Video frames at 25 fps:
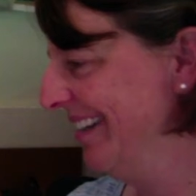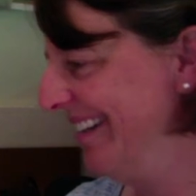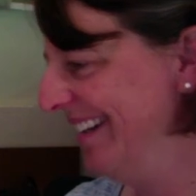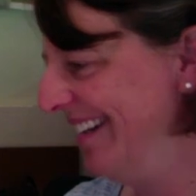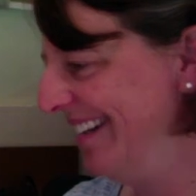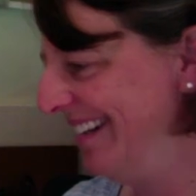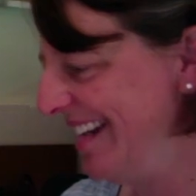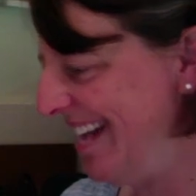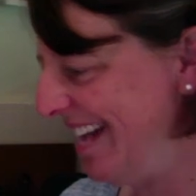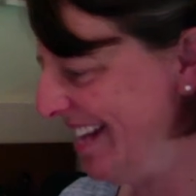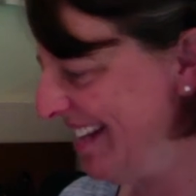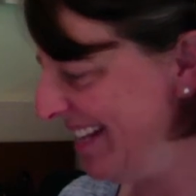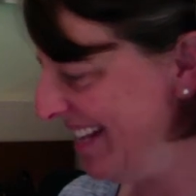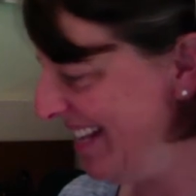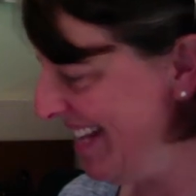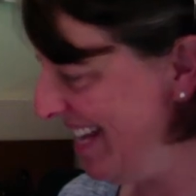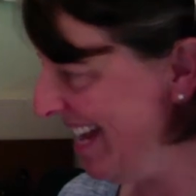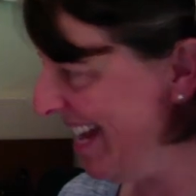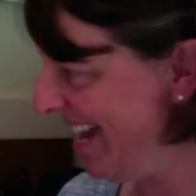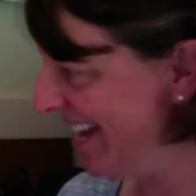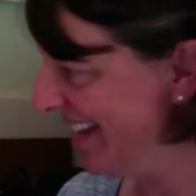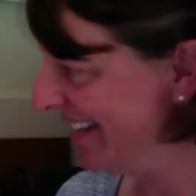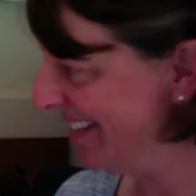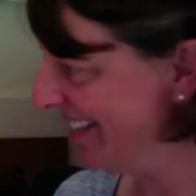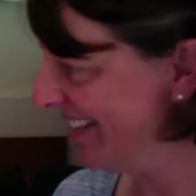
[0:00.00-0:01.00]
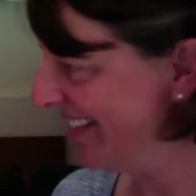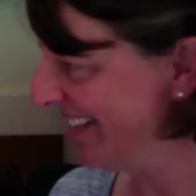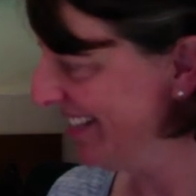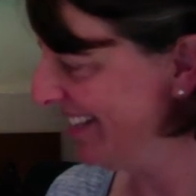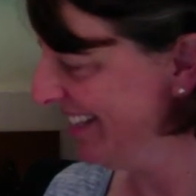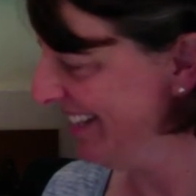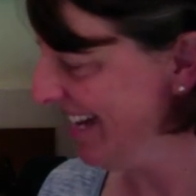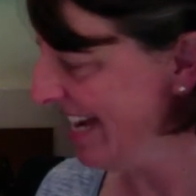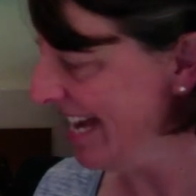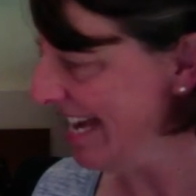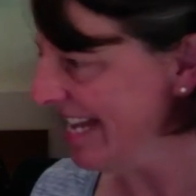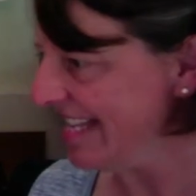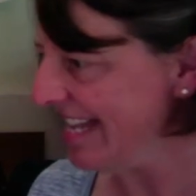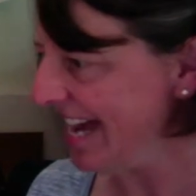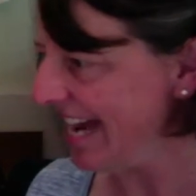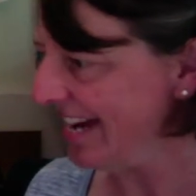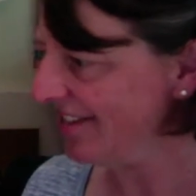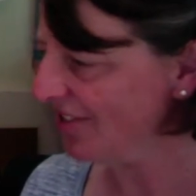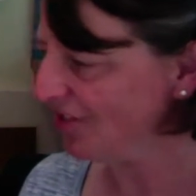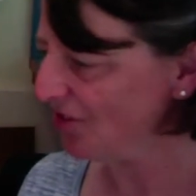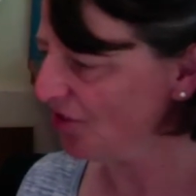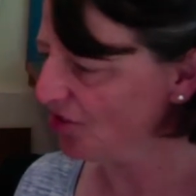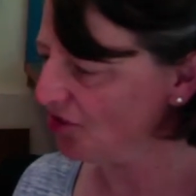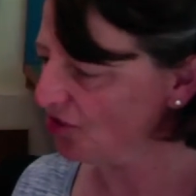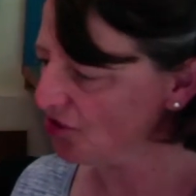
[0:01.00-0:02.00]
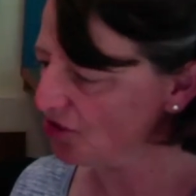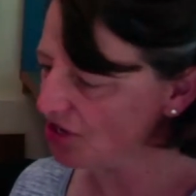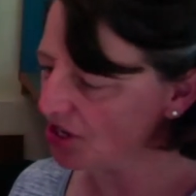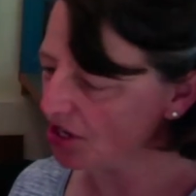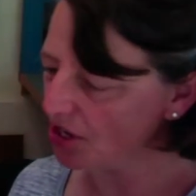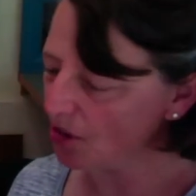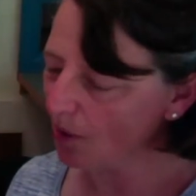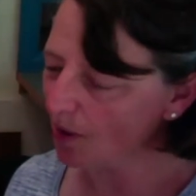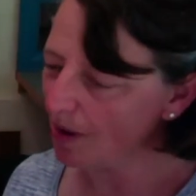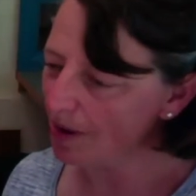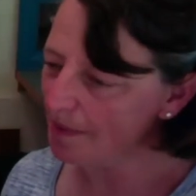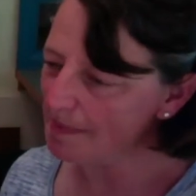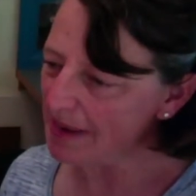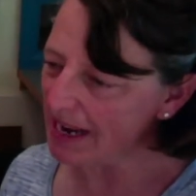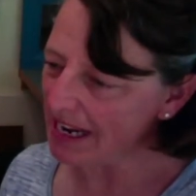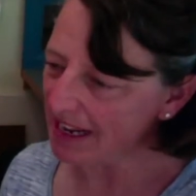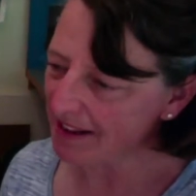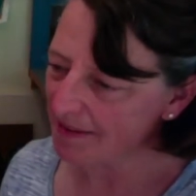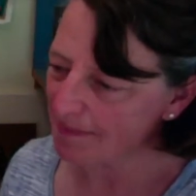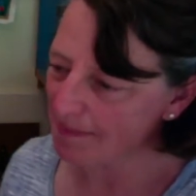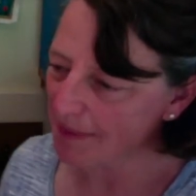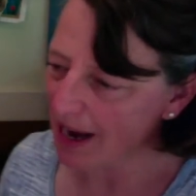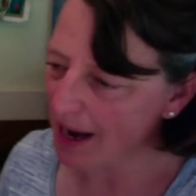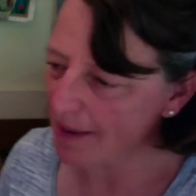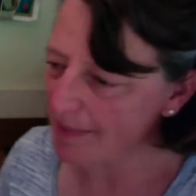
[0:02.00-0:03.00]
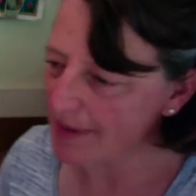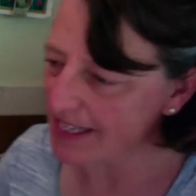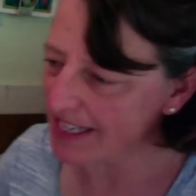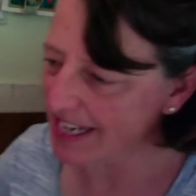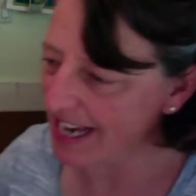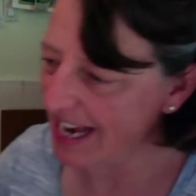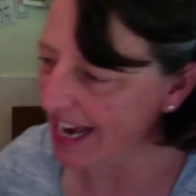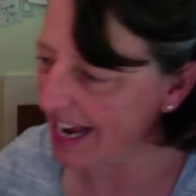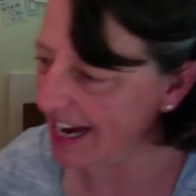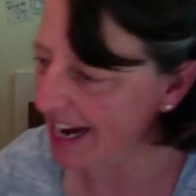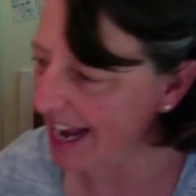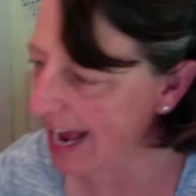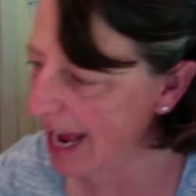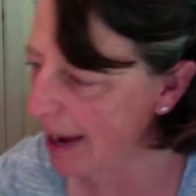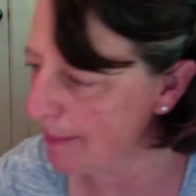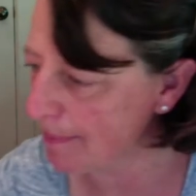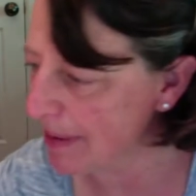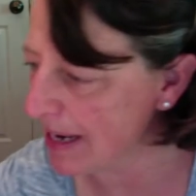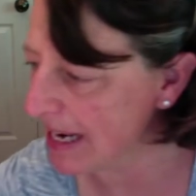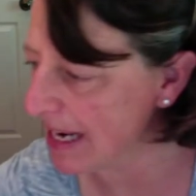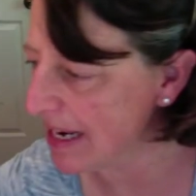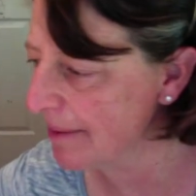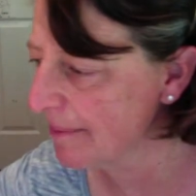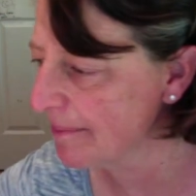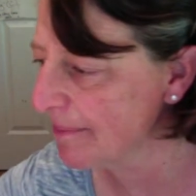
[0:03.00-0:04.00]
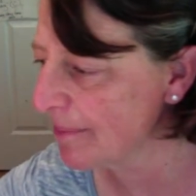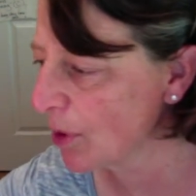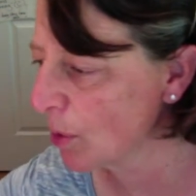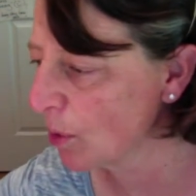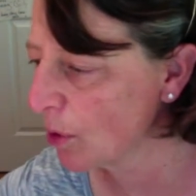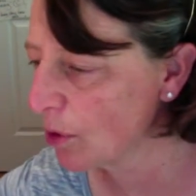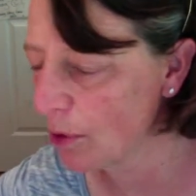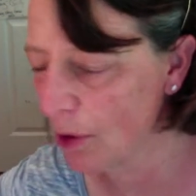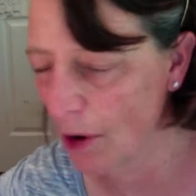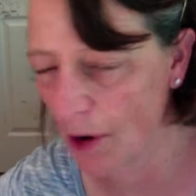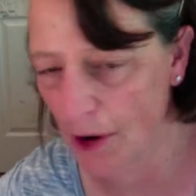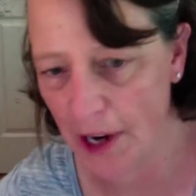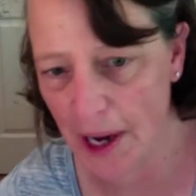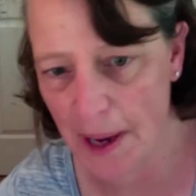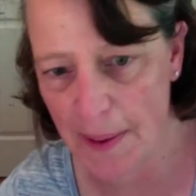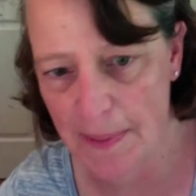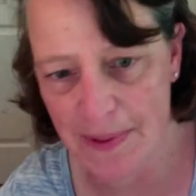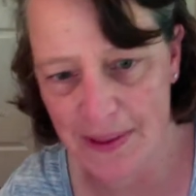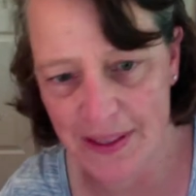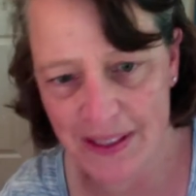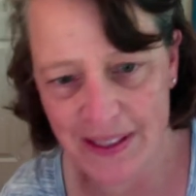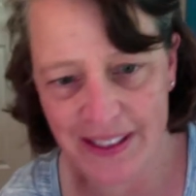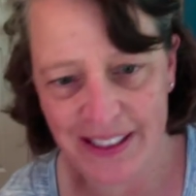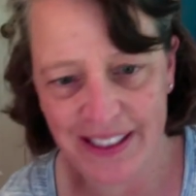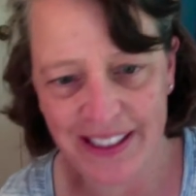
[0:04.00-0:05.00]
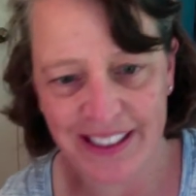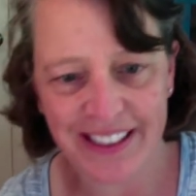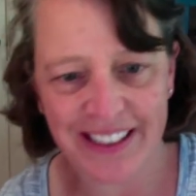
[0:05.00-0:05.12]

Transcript: And that's the end. That is true. You know what makes mom and dad happy or grown-ups?